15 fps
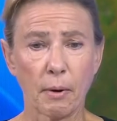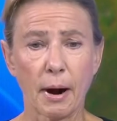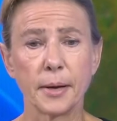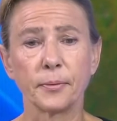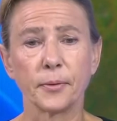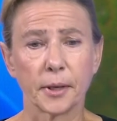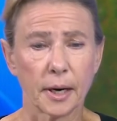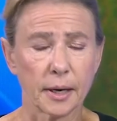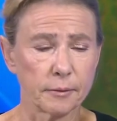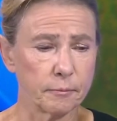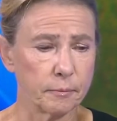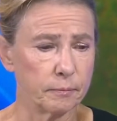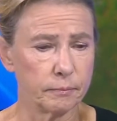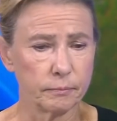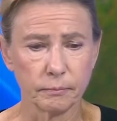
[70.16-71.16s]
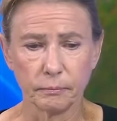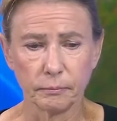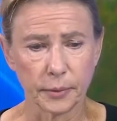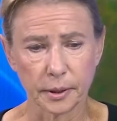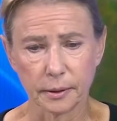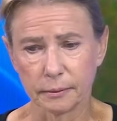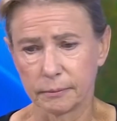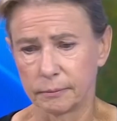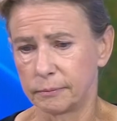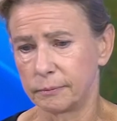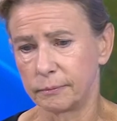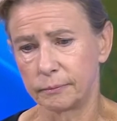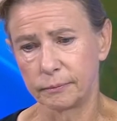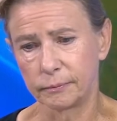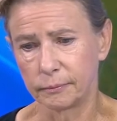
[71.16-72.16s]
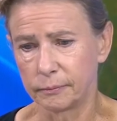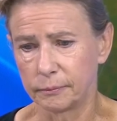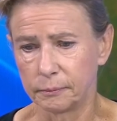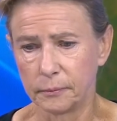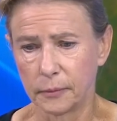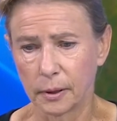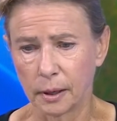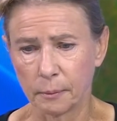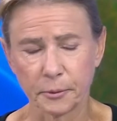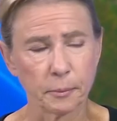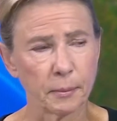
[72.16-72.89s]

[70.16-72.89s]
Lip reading: right that I've been up